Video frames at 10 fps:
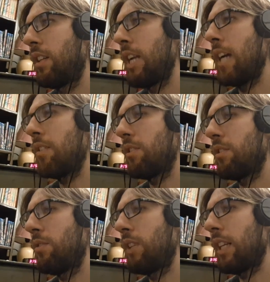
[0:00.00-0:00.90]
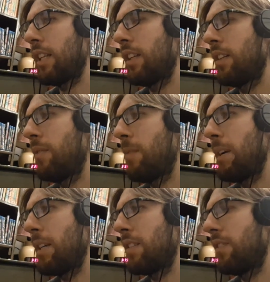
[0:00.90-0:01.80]
Yeah, so it's doing like a
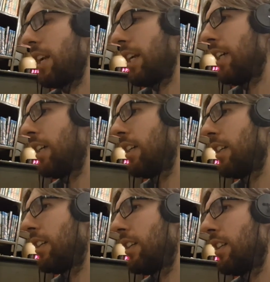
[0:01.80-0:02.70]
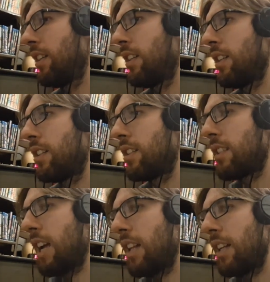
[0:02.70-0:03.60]
mix of like
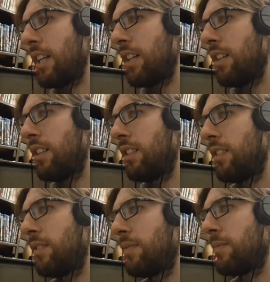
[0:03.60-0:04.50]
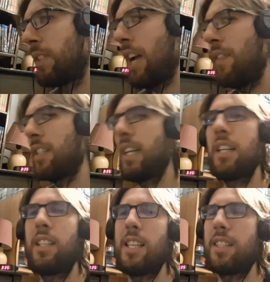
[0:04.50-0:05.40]
Silent Hill, kind of a
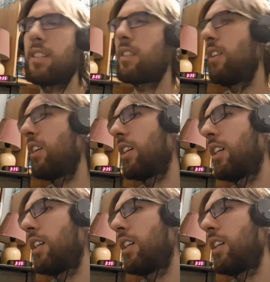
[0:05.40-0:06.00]
Signalist look.